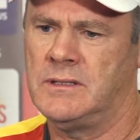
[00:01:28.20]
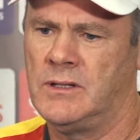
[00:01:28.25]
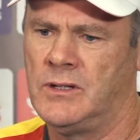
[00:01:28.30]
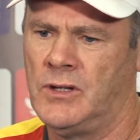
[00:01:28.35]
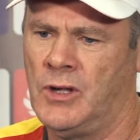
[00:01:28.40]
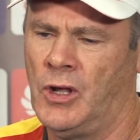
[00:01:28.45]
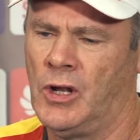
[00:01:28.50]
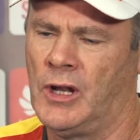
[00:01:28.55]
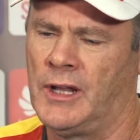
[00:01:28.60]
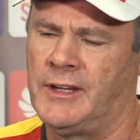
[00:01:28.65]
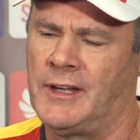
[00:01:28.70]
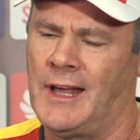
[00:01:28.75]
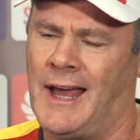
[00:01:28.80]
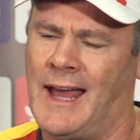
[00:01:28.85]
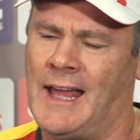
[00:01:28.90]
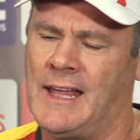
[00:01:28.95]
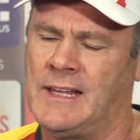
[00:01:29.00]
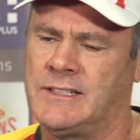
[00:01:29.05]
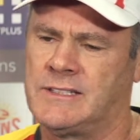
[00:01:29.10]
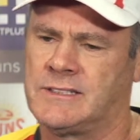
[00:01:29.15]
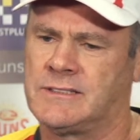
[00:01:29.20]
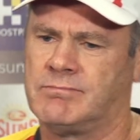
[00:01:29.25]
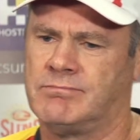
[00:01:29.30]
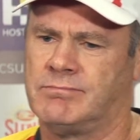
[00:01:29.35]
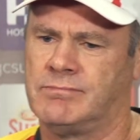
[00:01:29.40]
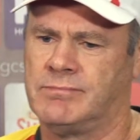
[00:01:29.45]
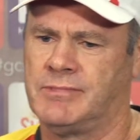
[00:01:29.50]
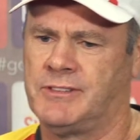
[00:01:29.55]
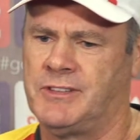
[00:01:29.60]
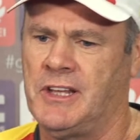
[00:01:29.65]
Early days,
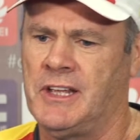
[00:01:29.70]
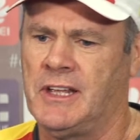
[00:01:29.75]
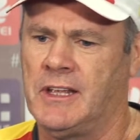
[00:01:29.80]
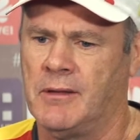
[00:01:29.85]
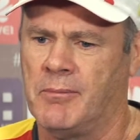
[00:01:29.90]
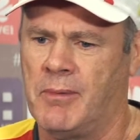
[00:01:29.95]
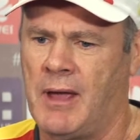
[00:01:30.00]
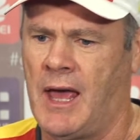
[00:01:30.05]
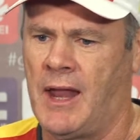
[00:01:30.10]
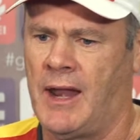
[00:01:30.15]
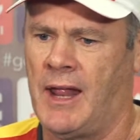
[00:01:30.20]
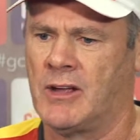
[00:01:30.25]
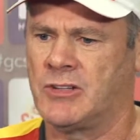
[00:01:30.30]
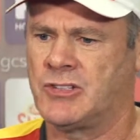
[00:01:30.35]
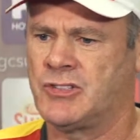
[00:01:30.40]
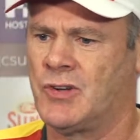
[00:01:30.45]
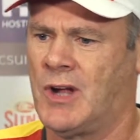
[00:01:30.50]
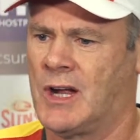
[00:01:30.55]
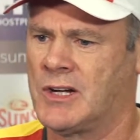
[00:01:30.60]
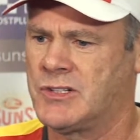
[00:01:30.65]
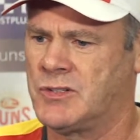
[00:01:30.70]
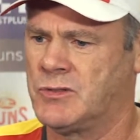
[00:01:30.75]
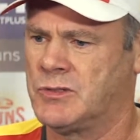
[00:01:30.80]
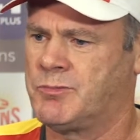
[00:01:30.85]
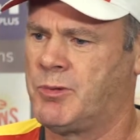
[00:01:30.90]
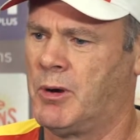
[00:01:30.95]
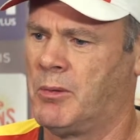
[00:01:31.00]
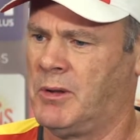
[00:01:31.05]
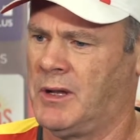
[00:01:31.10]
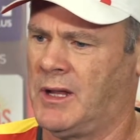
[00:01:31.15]
thinking about our structure
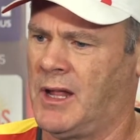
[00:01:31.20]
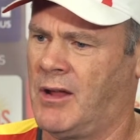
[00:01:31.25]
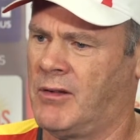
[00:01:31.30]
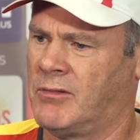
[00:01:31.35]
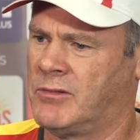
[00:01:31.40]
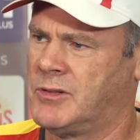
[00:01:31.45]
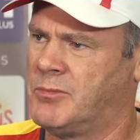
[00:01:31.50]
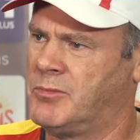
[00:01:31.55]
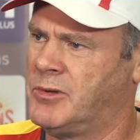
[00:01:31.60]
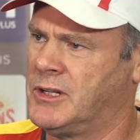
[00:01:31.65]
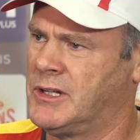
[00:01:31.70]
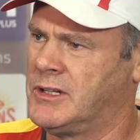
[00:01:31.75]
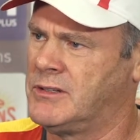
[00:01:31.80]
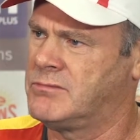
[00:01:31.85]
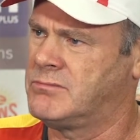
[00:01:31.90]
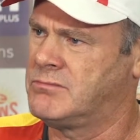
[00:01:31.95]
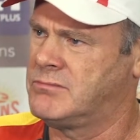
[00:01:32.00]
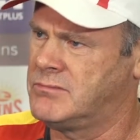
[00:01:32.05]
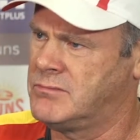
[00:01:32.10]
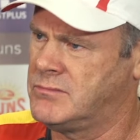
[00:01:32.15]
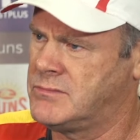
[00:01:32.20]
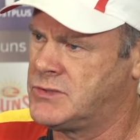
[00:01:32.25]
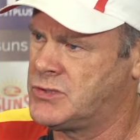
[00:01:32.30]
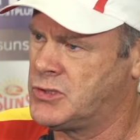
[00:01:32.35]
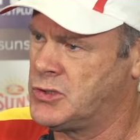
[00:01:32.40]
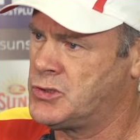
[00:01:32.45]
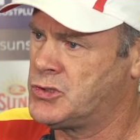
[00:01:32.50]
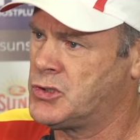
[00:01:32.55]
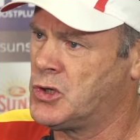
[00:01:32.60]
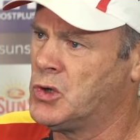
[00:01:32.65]
was probably going to be
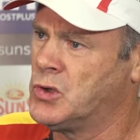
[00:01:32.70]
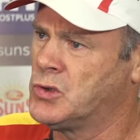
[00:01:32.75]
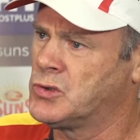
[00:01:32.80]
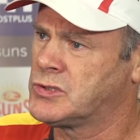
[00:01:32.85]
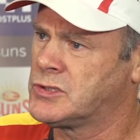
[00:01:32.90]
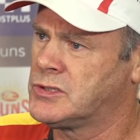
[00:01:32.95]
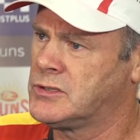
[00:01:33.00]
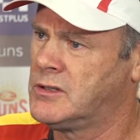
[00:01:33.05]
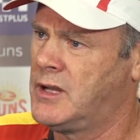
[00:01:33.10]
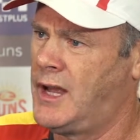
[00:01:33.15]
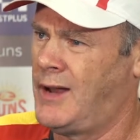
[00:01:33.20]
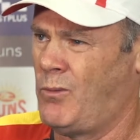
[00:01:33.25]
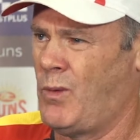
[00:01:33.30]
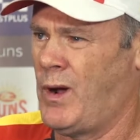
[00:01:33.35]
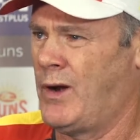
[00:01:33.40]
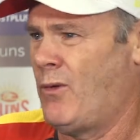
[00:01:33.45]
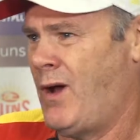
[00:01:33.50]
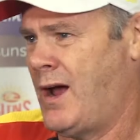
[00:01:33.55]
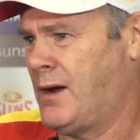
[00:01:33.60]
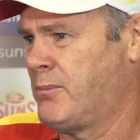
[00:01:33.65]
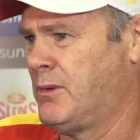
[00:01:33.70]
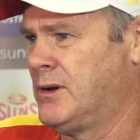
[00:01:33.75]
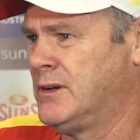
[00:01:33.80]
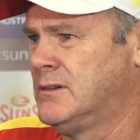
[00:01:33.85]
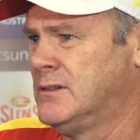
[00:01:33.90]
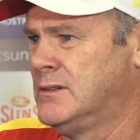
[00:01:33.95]
two tools and one ruckman.